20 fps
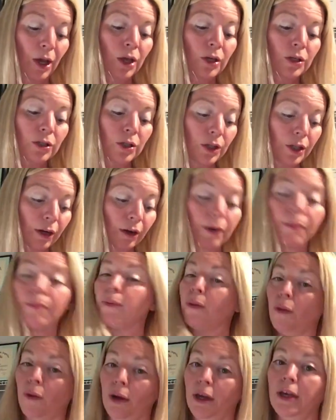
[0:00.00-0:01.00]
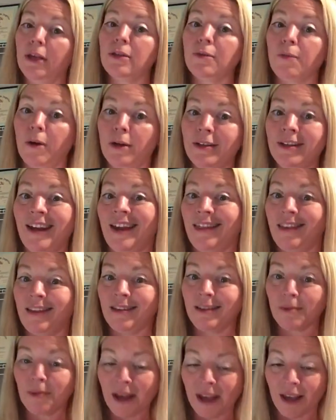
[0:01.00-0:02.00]
to their employees one day
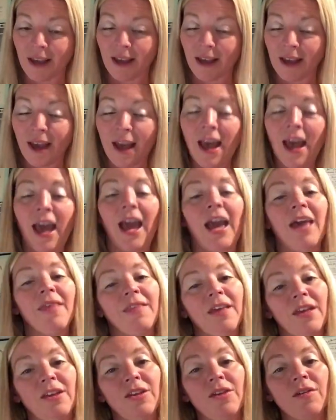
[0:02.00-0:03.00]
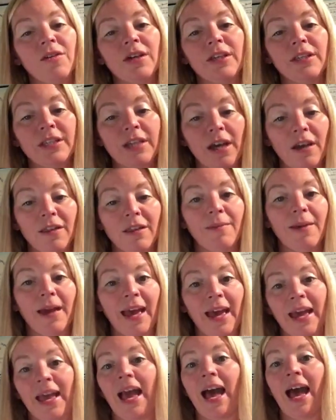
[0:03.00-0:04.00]
this week. And then you could tell them,
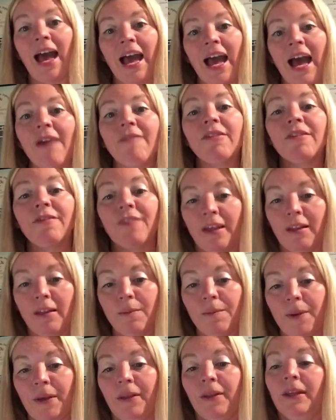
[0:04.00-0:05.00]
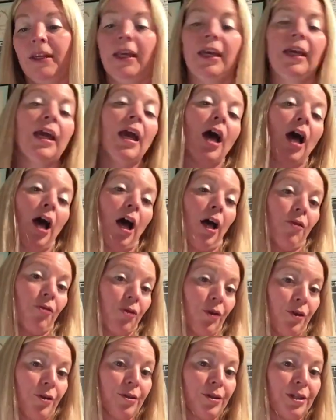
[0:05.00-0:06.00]
hey, I have availability on
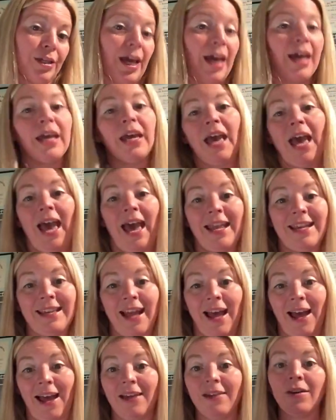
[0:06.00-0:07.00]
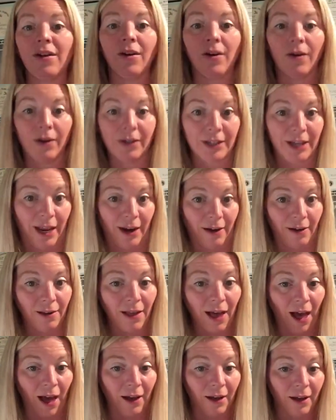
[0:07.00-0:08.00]
Thursday at 9 or 10
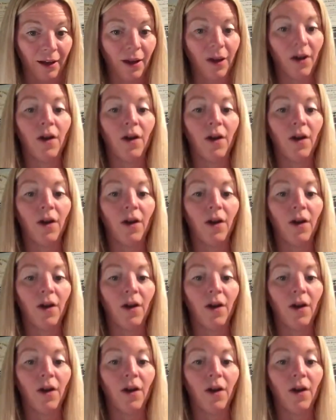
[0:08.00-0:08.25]
o'clock.